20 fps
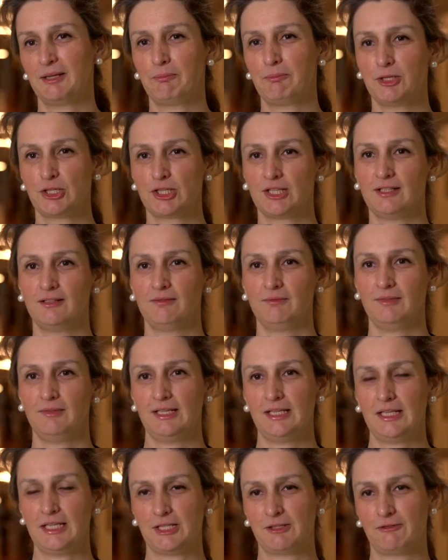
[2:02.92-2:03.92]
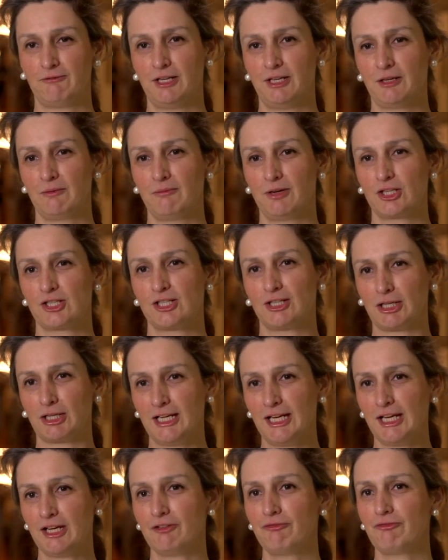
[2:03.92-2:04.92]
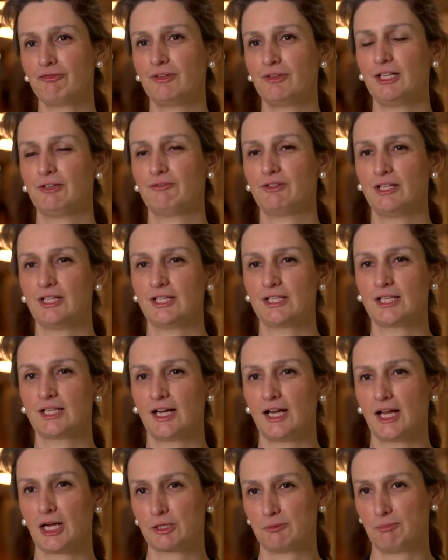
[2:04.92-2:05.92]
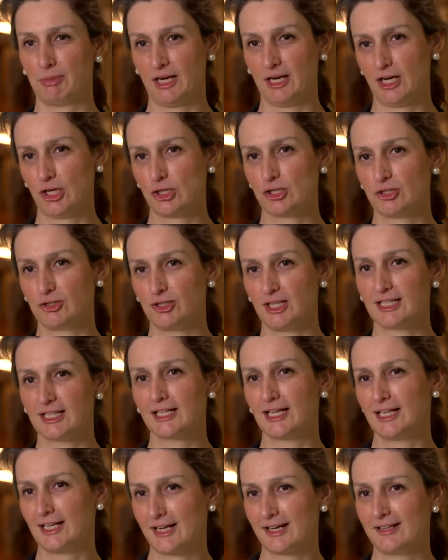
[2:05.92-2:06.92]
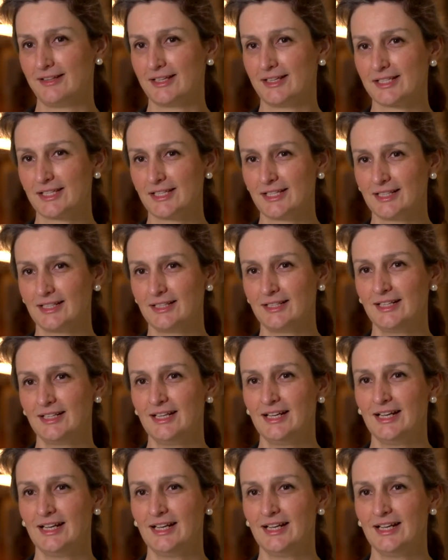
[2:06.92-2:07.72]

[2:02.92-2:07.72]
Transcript: the patient is very much relieved if there is an explanation that can understand